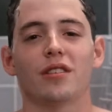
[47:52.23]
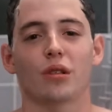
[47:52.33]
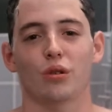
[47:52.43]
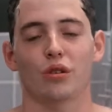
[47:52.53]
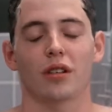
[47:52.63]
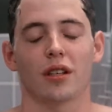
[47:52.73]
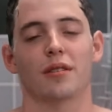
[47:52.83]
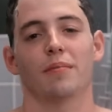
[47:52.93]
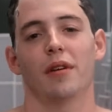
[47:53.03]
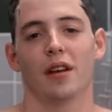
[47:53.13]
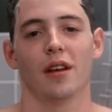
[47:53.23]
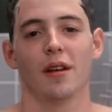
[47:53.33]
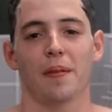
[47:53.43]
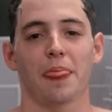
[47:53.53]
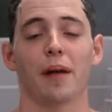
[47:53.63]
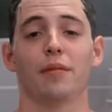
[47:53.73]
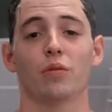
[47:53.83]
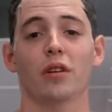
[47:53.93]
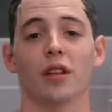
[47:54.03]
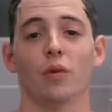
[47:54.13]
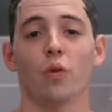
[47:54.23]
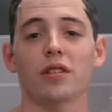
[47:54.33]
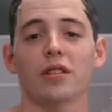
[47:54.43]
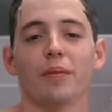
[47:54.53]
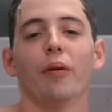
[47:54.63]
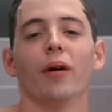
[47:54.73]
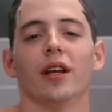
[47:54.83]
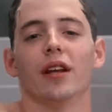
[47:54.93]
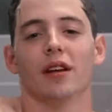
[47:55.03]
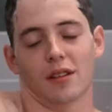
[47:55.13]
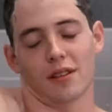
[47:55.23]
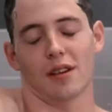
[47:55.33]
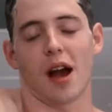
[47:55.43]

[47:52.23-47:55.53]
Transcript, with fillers: In addition to his film career, Broderick has achieved